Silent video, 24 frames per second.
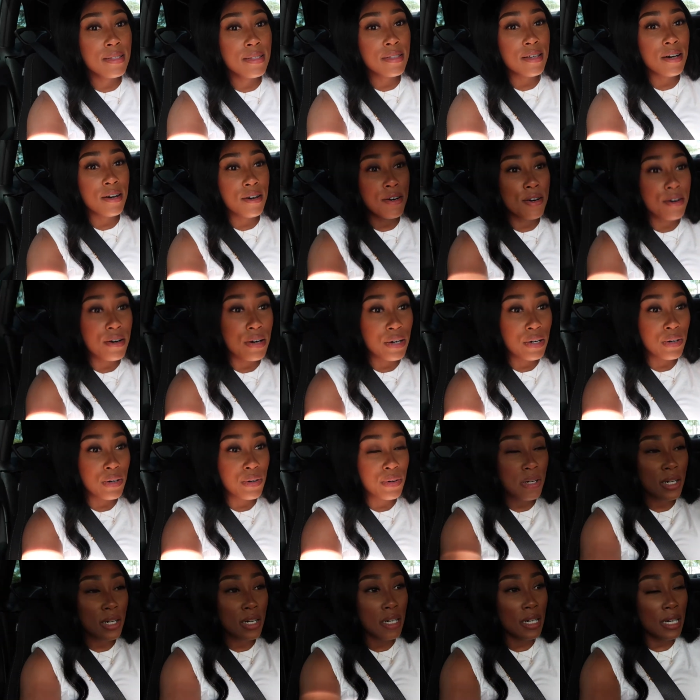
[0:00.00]

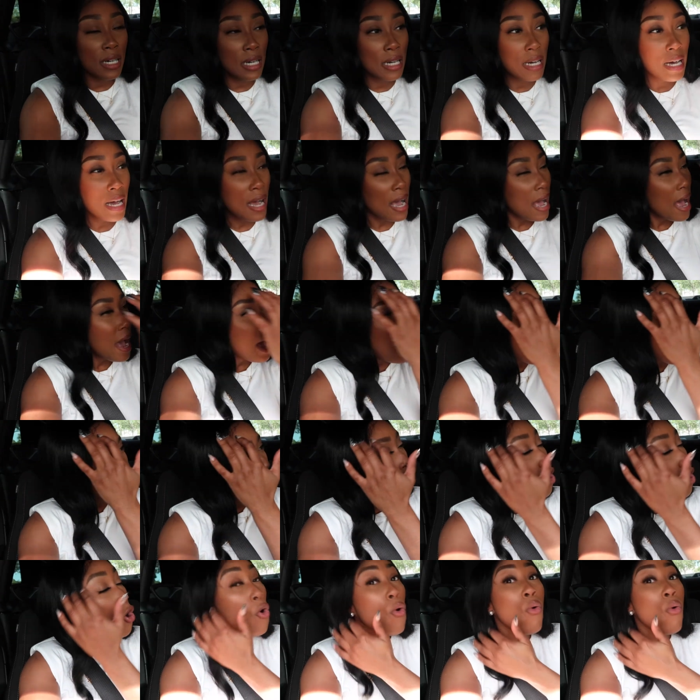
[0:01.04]
So,
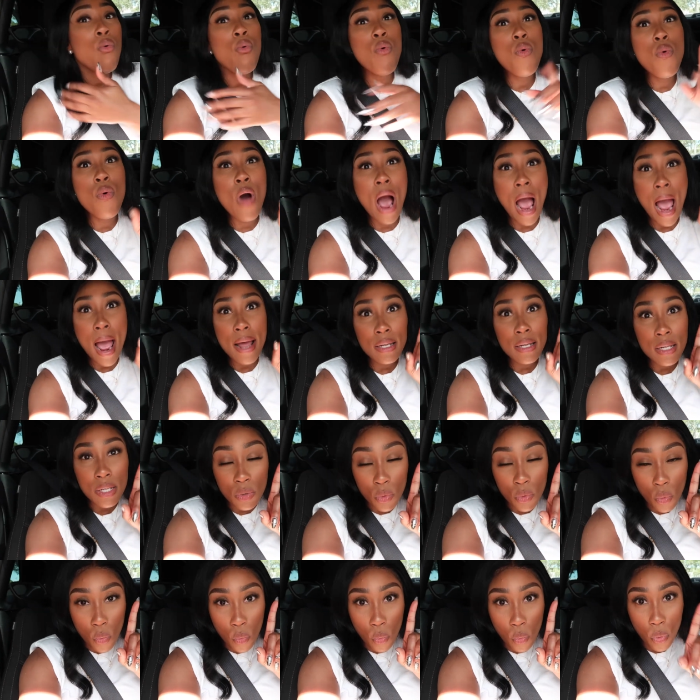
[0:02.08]
I need
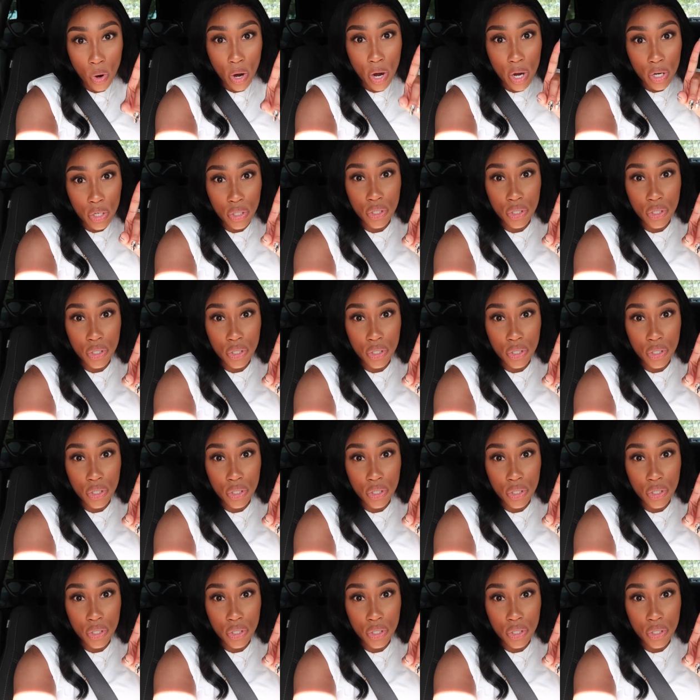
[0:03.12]
work